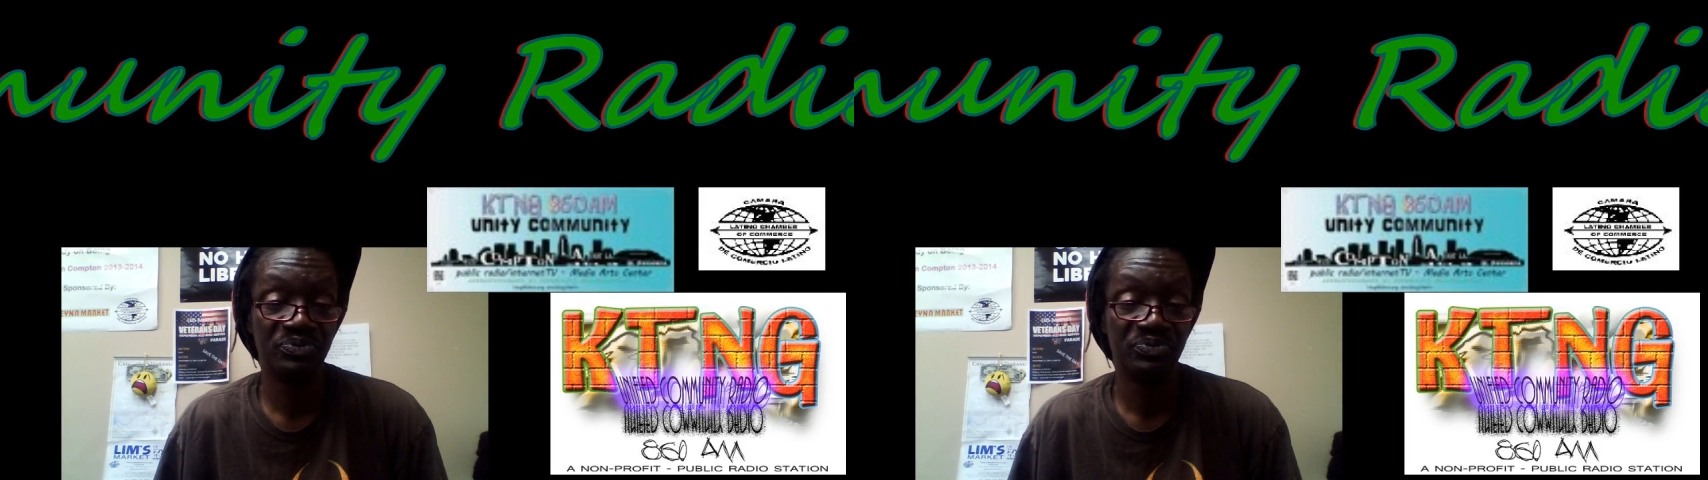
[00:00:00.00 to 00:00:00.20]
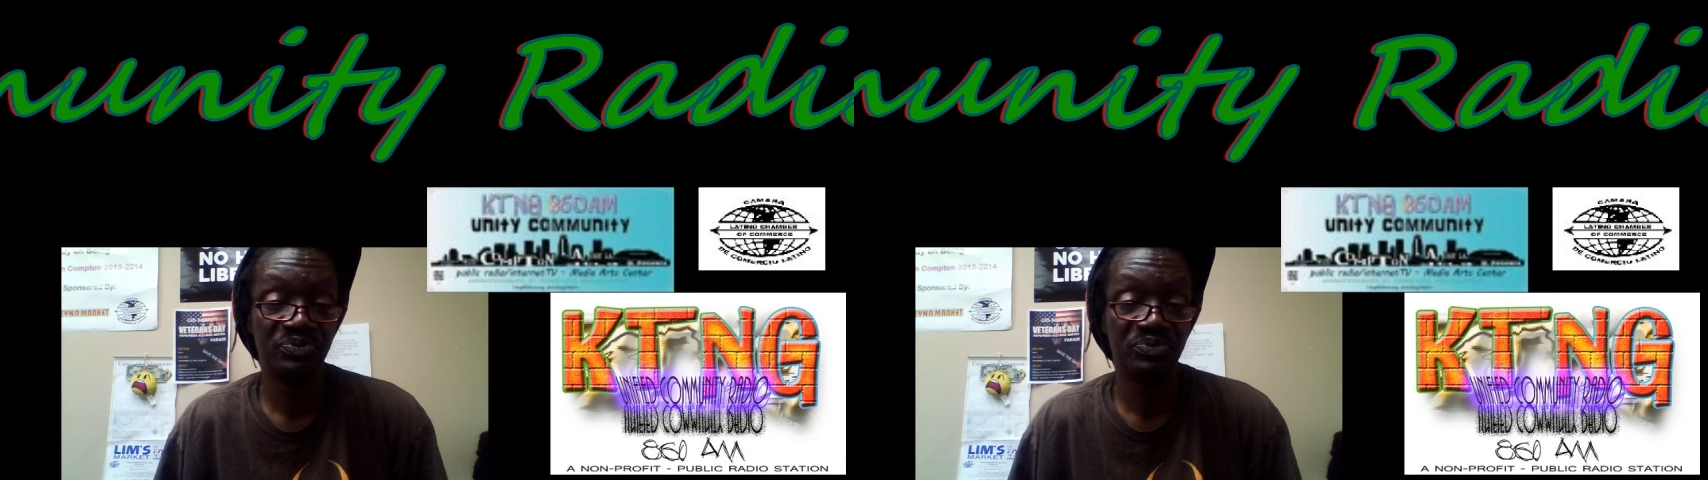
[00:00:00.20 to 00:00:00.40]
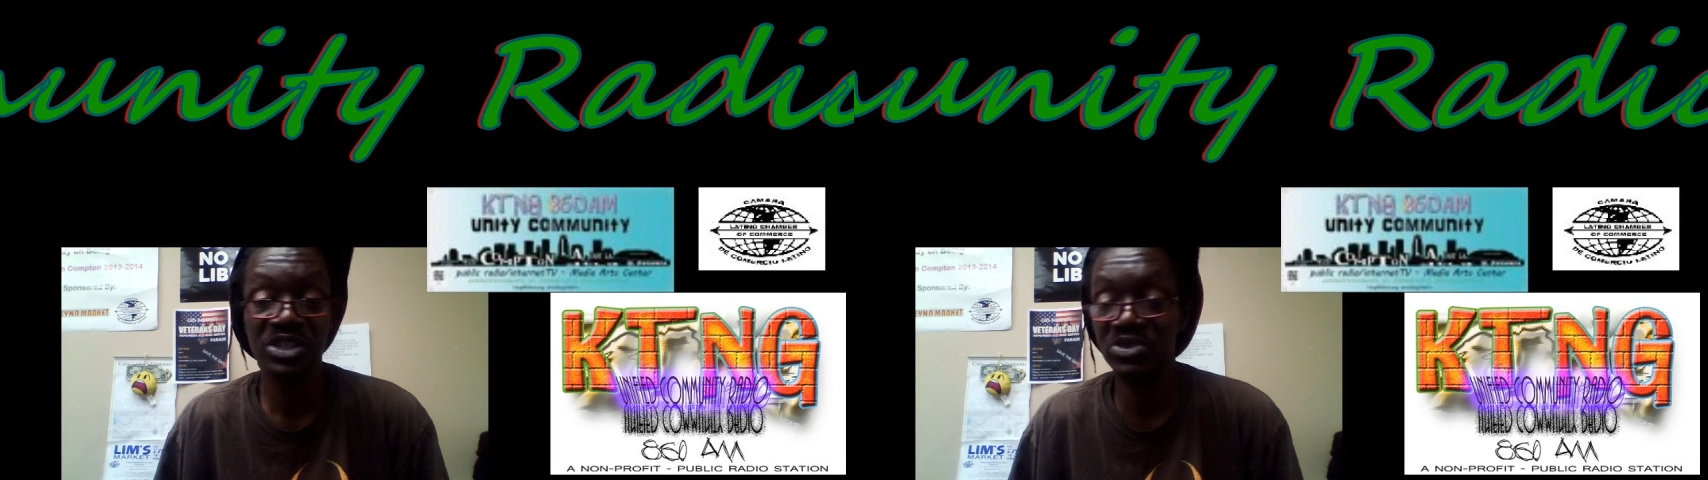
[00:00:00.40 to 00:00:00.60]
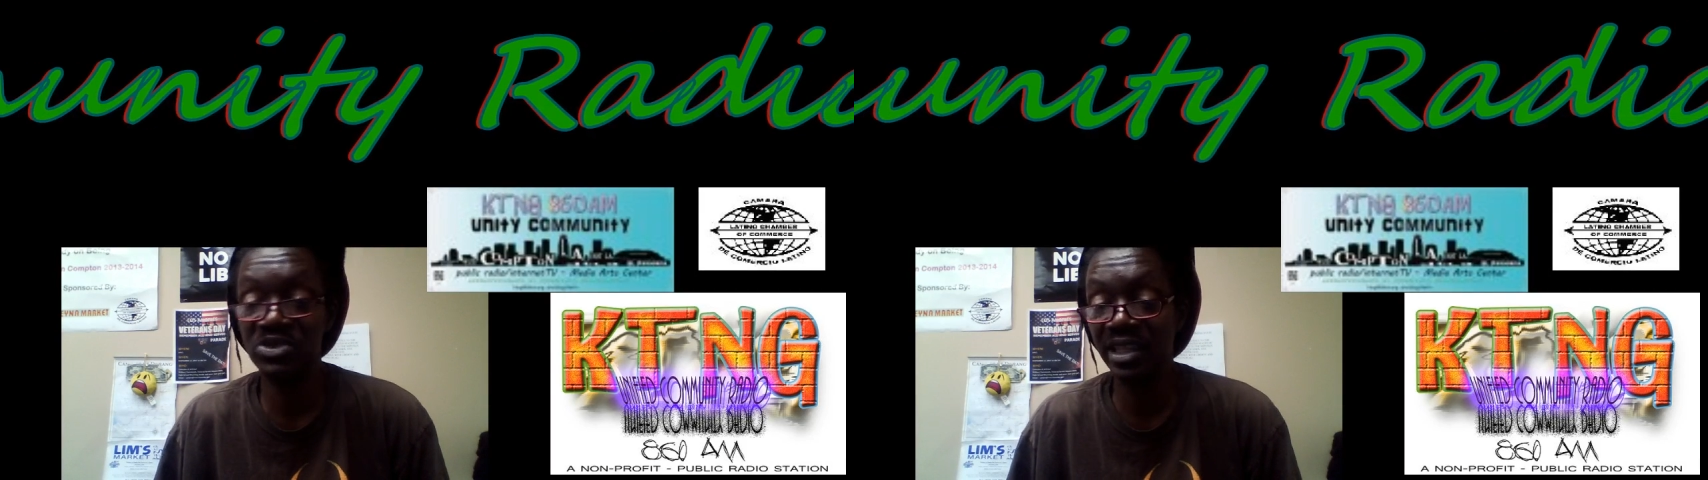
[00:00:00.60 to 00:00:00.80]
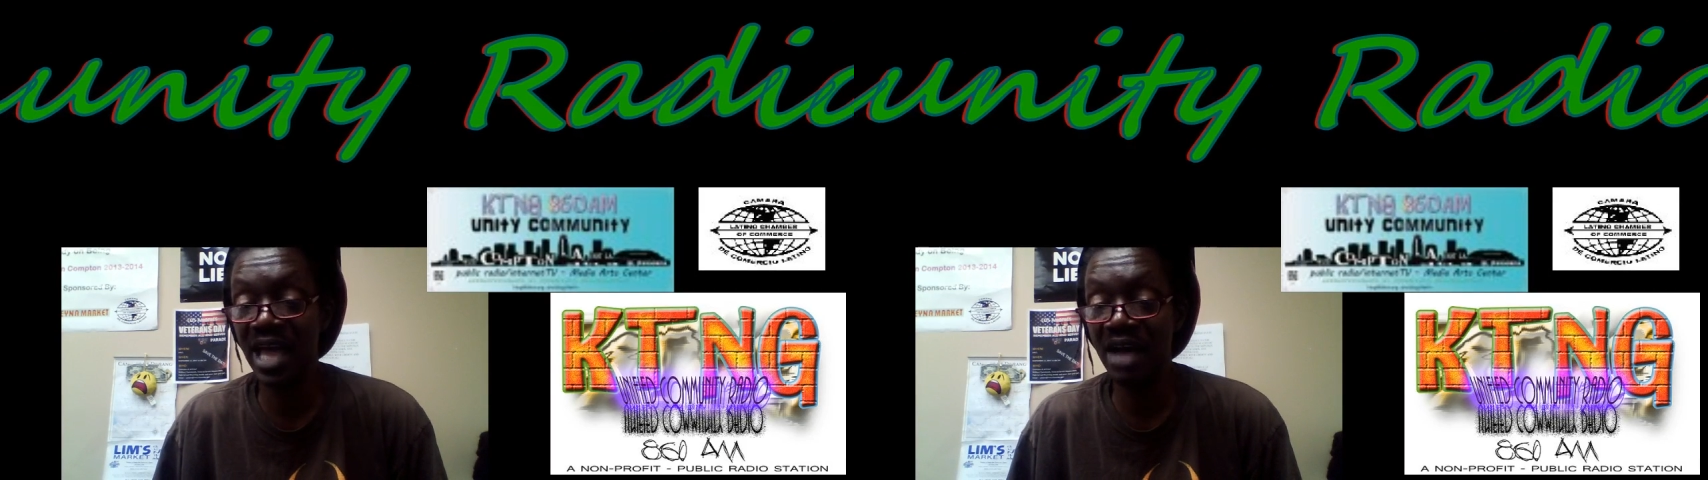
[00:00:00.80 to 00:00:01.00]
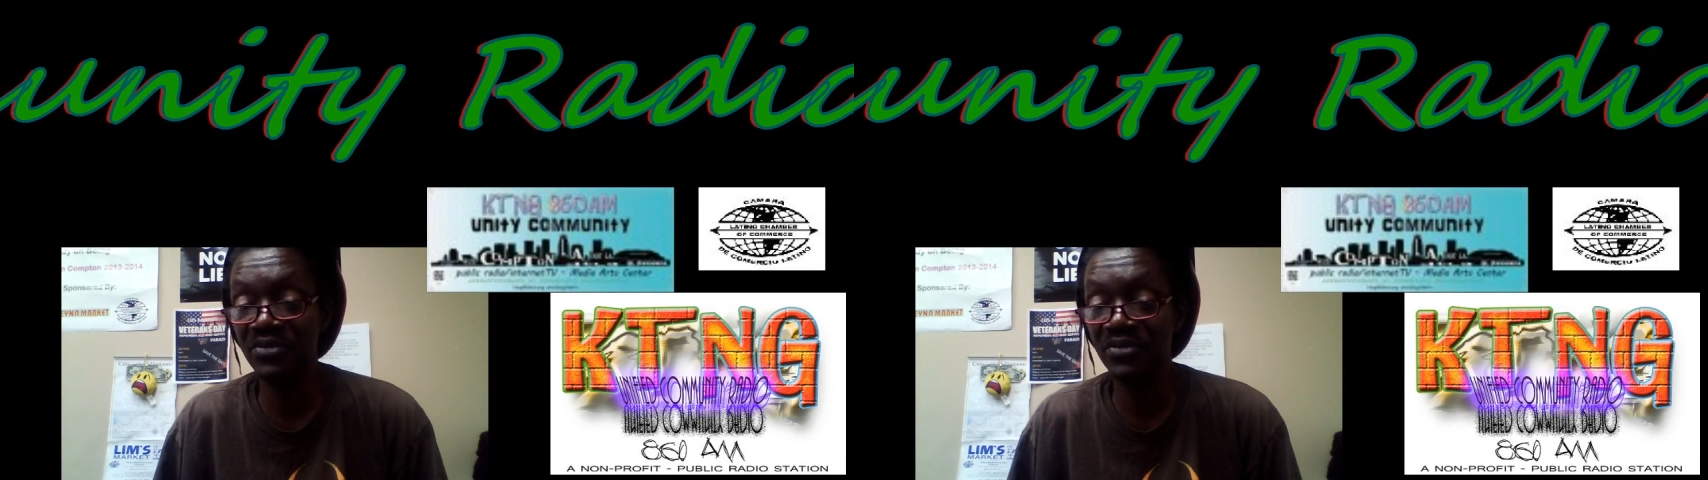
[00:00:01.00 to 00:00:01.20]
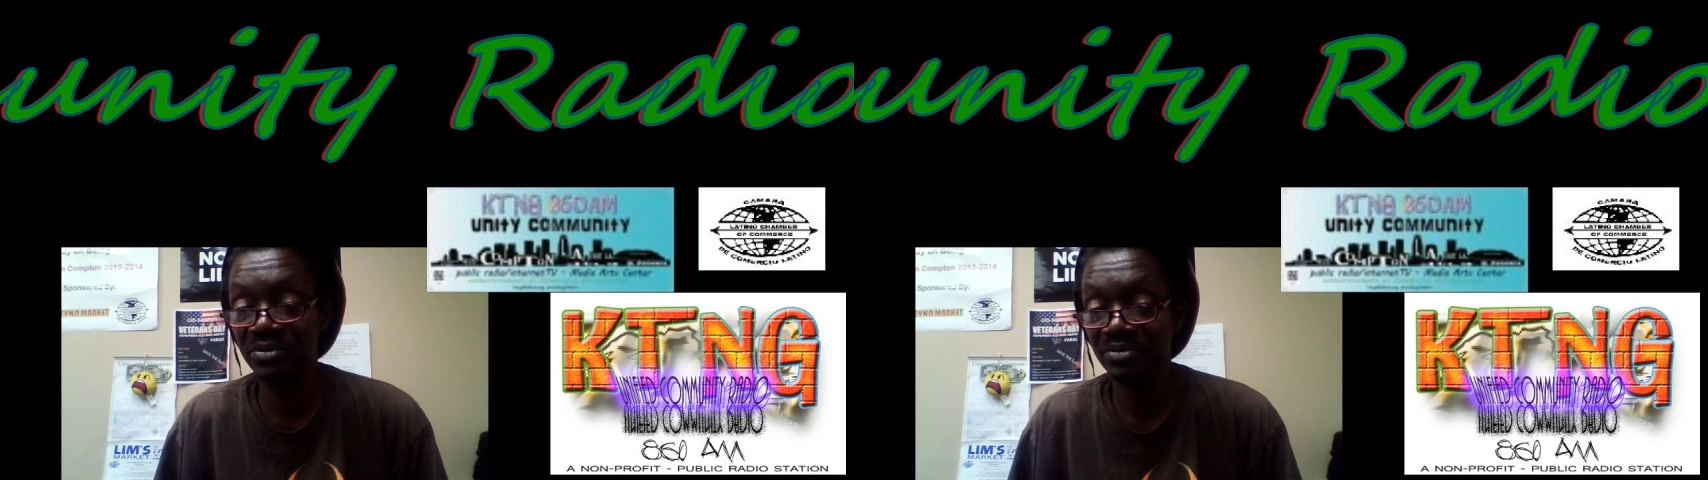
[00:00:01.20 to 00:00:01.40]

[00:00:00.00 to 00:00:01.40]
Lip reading: They're straight laughing.